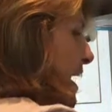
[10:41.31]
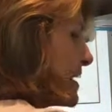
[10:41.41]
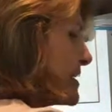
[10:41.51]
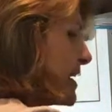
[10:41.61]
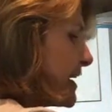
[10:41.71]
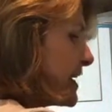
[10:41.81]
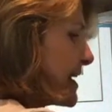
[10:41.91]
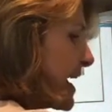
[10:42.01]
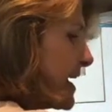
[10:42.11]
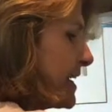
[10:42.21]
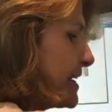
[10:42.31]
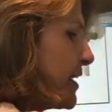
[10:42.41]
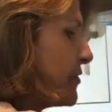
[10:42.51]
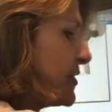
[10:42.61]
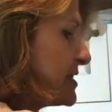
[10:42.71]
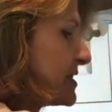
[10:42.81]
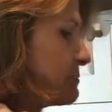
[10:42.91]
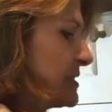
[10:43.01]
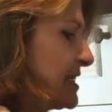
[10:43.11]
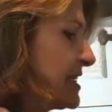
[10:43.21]
and yet again, this
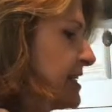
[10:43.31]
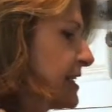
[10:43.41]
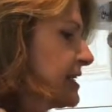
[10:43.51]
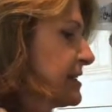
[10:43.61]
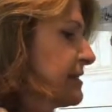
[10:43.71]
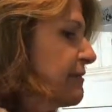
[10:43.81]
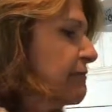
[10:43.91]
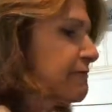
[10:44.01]
particular